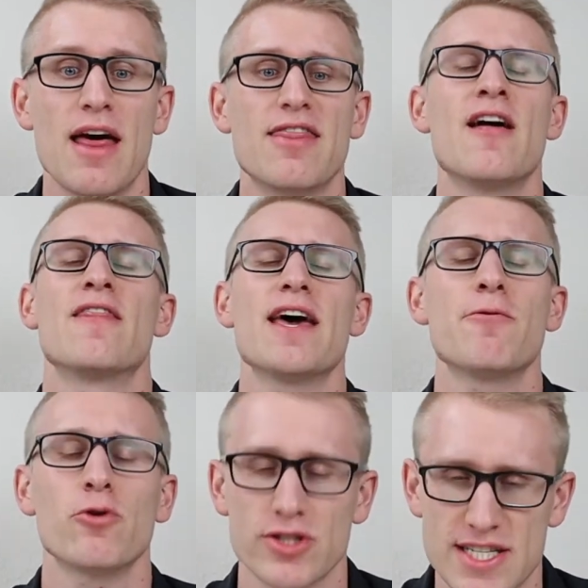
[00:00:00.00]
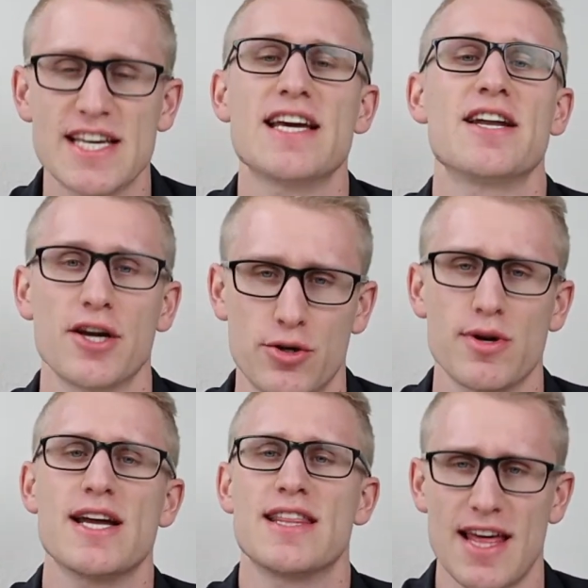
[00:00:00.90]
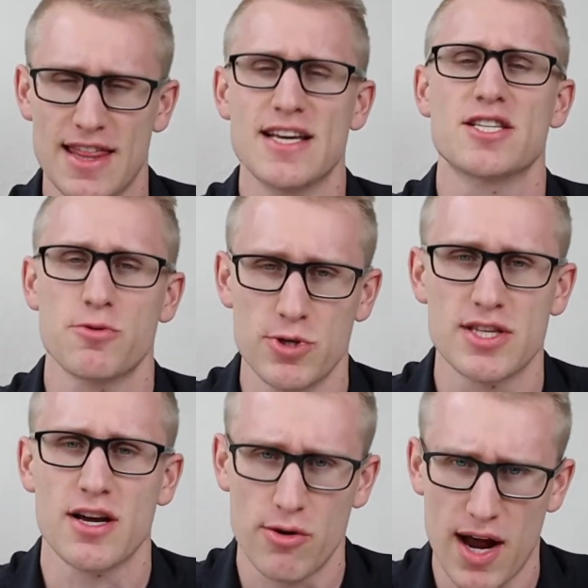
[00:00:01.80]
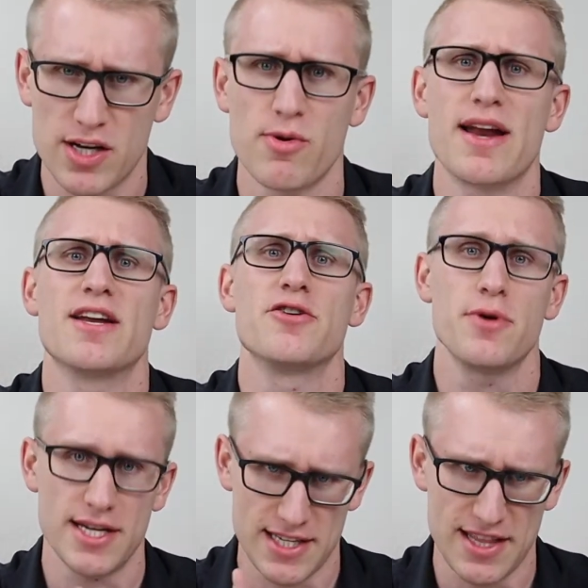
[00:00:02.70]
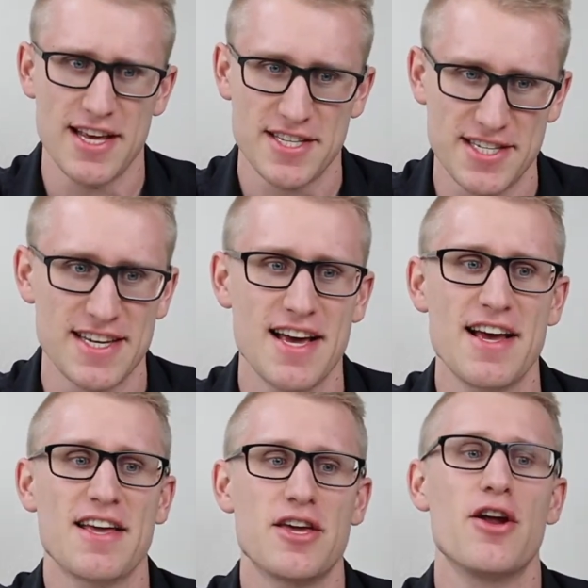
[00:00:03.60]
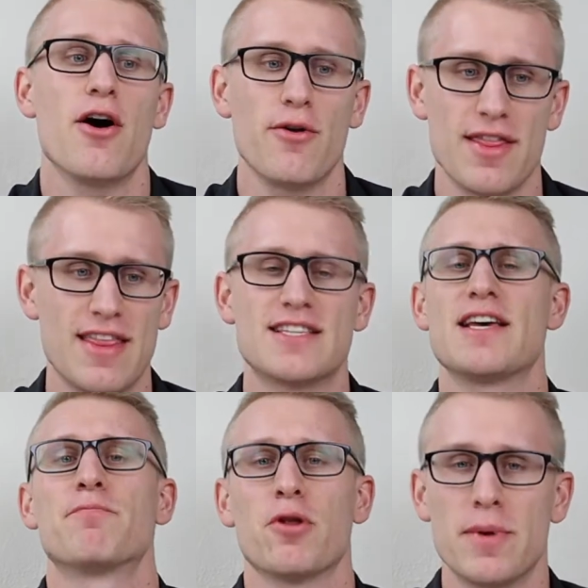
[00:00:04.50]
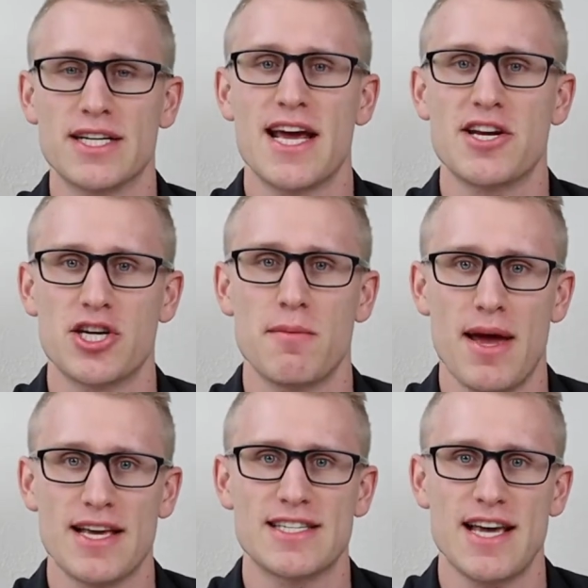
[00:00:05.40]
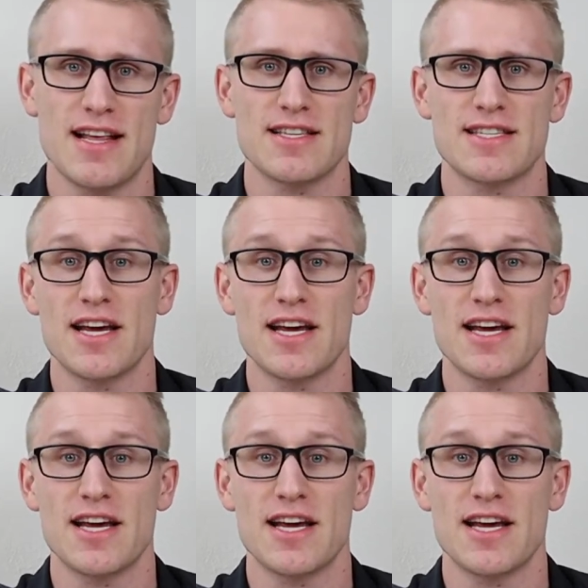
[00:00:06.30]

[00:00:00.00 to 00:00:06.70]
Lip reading: then they will see and agree that this was the correct way to do it, and this, this implementation makes sense.